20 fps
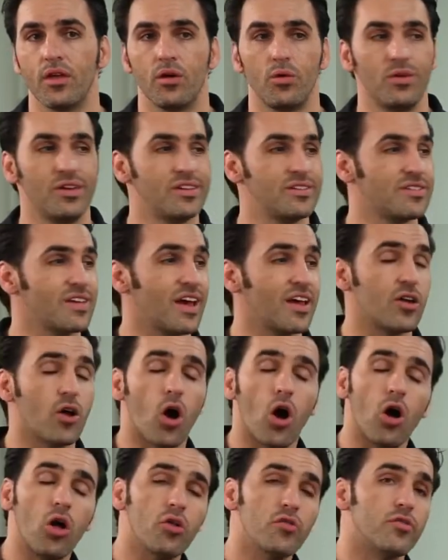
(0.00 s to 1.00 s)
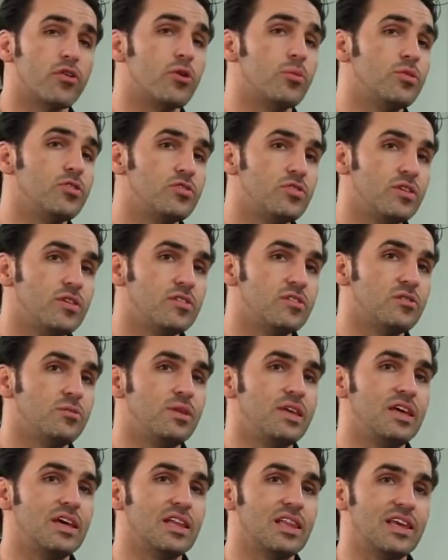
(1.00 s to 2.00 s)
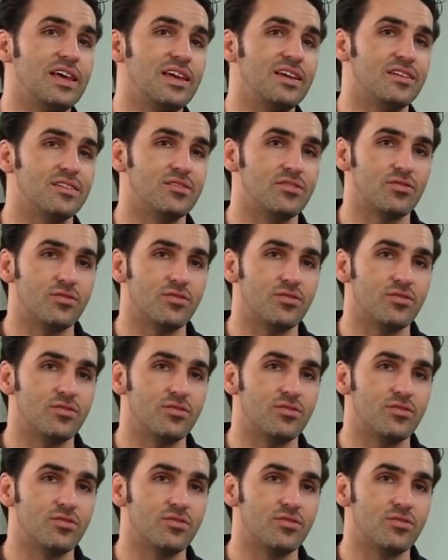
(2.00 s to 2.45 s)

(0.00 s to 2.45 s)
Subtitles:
We design all of our machines to be cleaned